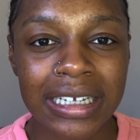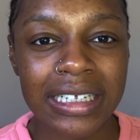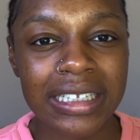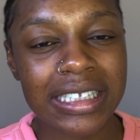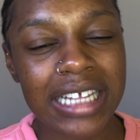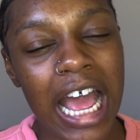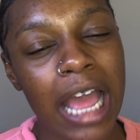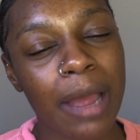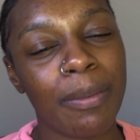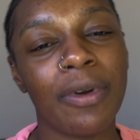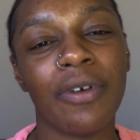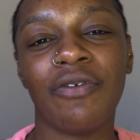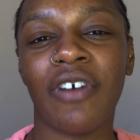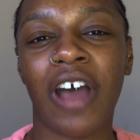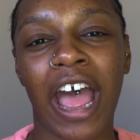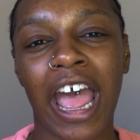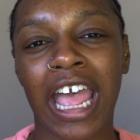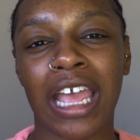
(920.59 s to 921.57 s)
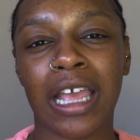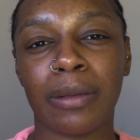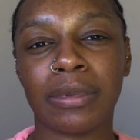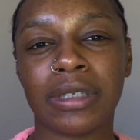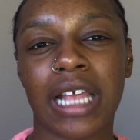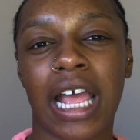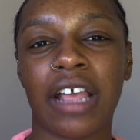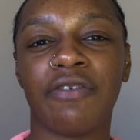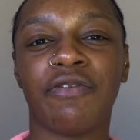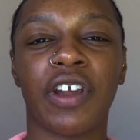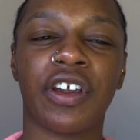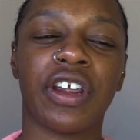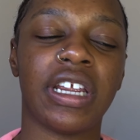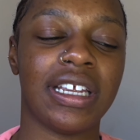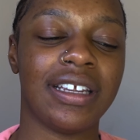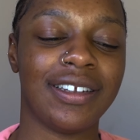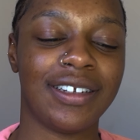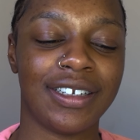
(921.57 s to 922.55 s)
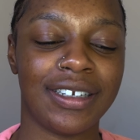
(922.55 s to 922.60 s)
type of vibes,
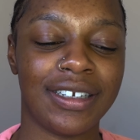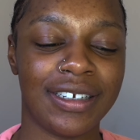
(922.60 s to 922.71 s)
like